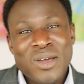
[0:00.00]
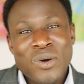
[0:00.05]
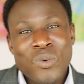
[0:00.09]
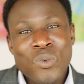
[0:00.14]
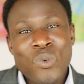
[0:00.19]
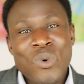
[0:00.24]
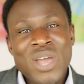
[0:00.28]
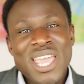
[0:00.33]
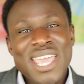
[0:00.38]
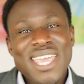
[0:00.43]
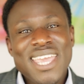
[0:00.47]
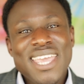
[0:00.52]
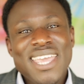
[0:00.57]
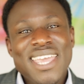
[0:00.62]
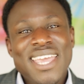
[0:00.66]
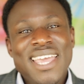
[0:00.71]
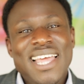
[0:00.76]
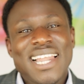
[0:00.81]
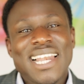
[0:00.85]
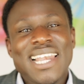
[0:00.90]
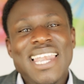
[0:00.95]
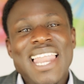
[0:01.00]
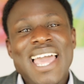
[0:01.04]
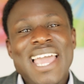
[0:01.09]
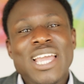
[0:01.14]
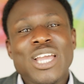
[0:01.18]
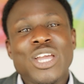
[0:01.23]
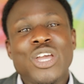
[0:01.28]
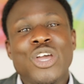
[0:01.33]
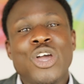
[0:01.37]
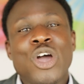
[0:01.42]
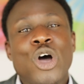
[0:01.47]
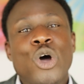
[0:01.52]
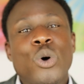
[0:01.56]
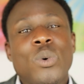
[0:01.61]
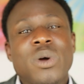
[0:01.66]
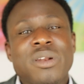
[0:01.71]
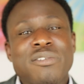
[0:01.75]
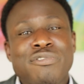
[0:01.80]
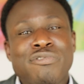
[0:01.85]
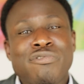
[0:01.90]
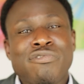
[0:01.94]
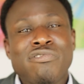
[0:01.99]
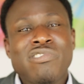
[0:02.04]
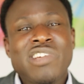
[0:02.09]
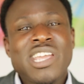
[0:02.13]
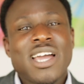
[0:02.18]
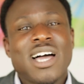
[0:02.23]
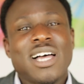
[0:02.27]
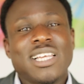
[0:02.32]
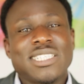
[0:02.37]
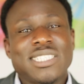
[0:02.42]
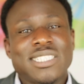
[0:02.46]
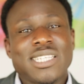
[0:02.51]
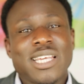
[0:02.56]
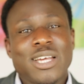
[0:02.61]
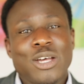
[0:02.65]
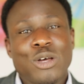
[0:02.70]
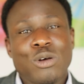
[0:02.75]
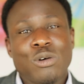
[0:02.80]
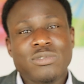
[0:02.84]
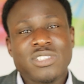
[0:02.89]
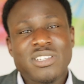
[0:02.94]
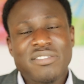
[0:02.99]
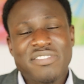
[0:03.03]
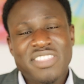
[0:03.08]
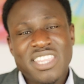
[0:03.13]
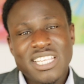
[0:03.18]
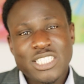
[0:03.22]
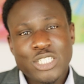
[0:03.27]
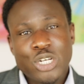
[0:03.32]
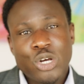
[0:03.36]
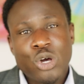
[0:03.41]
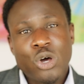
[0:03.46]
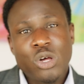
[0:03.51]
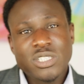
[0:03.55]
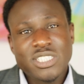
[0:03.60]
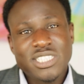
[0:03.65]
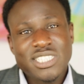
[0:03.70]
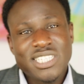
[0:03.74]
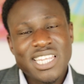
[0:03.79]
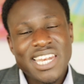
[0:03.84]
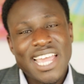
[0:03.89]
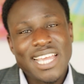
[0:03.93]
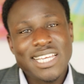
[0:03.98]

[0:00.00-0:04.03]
We let go and free ourselves of this constant